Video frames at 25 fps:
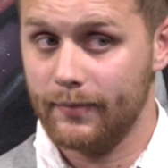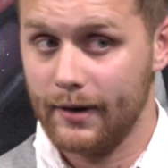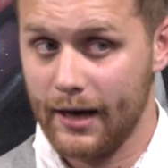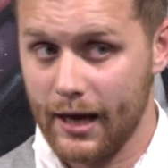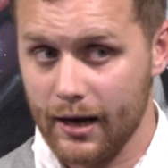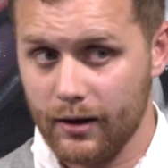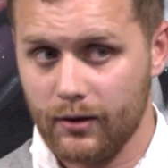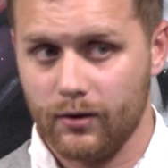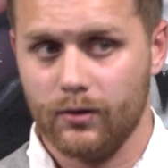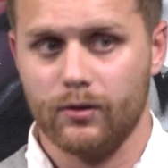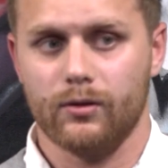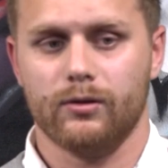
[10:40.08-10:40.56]

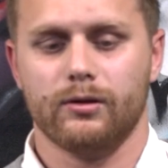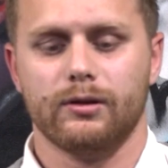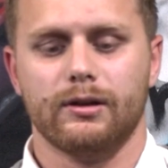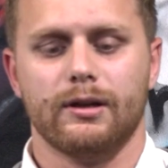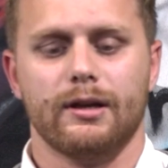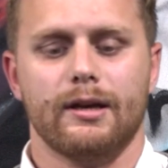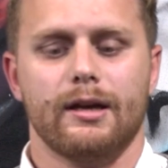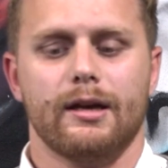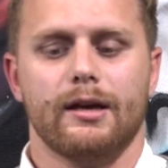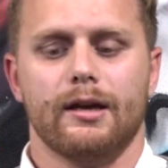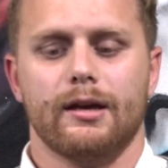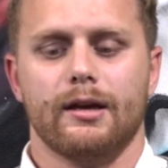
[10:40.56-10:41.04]
black hole,
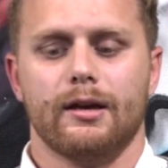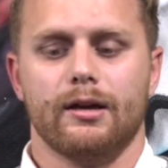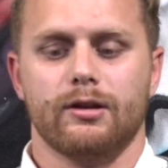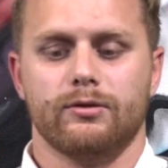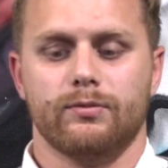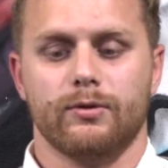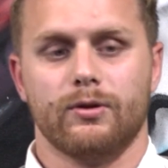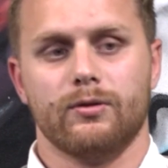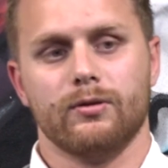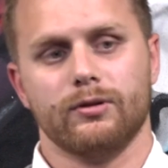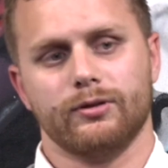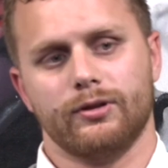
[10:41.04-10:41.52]
it's
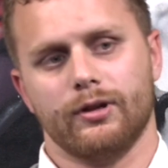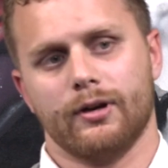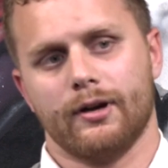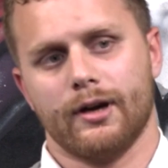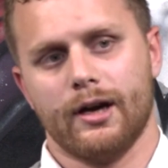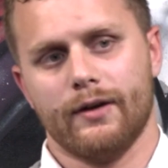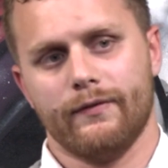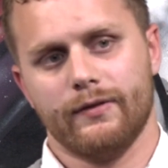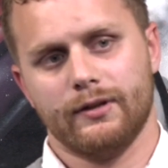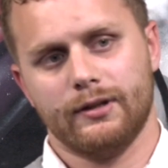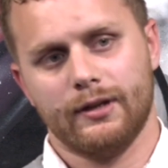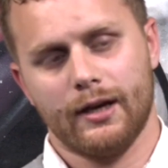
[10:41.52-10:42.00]
because the
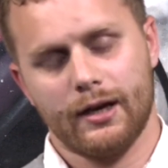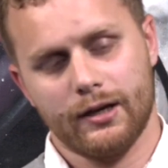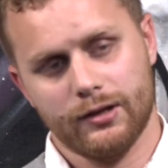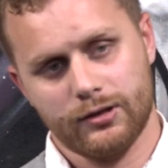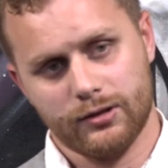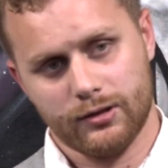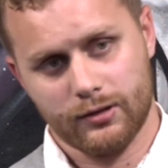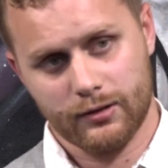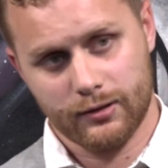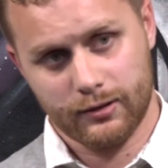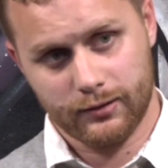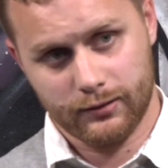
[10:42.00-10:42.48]

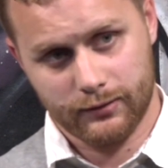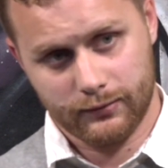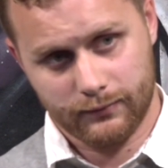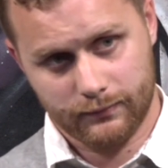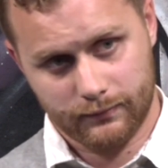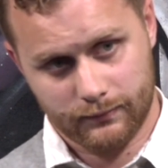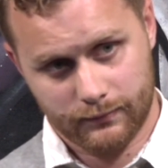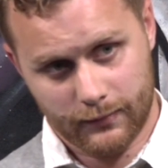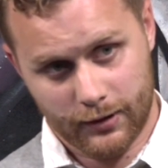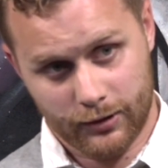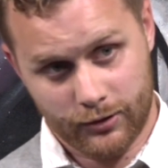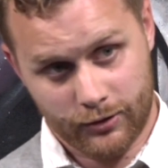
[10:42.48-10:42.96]
gravitational
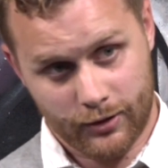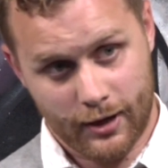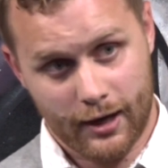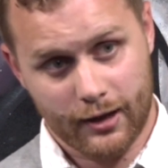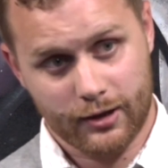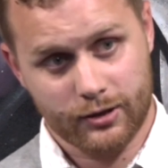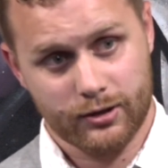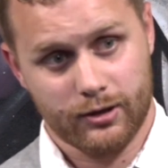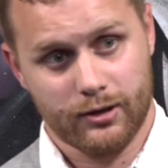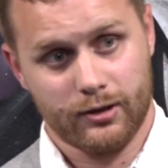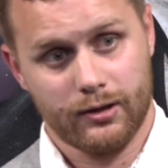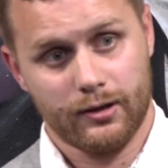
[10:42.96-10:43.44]

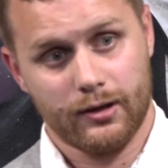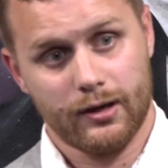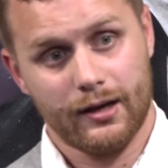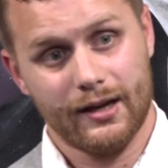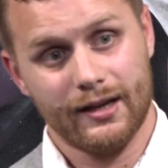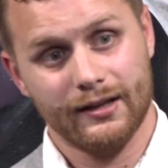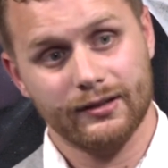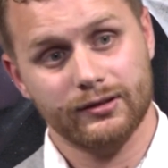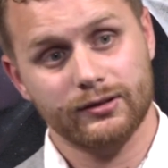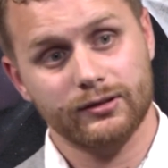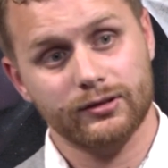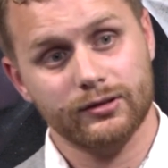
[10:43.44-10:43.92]
attraction
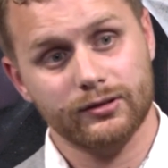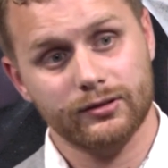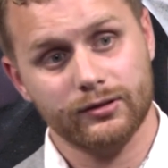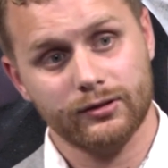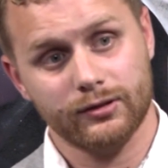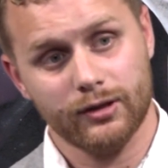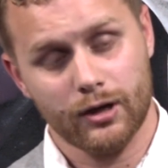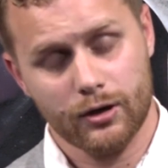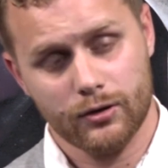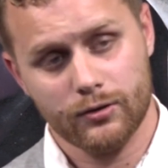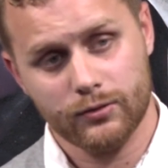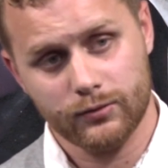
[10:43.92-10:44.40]
is
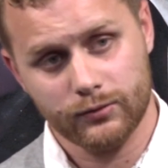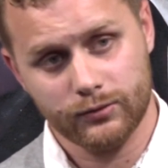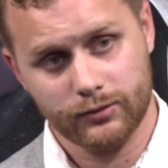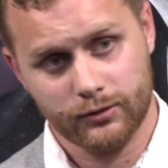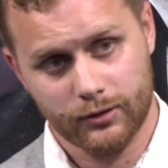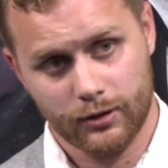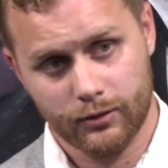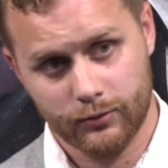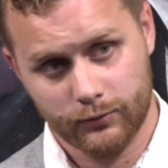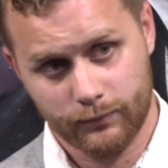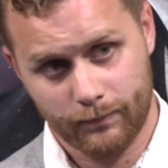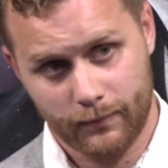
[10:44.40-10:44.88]
so,
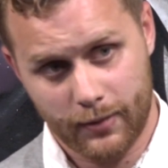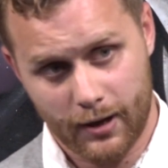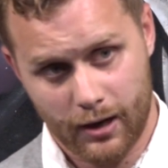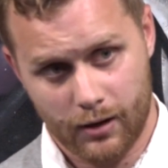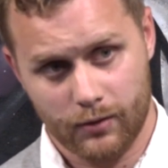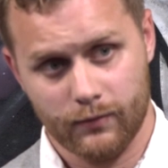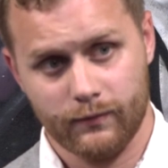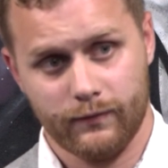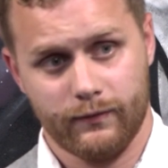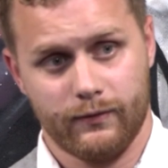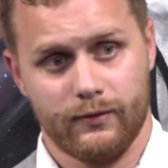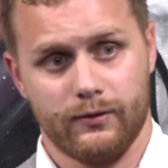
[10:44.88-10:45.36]
so
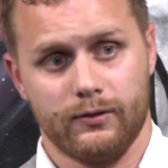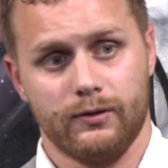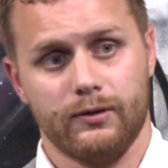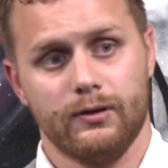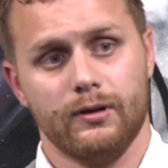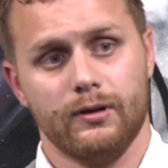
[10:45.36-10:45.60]
powerful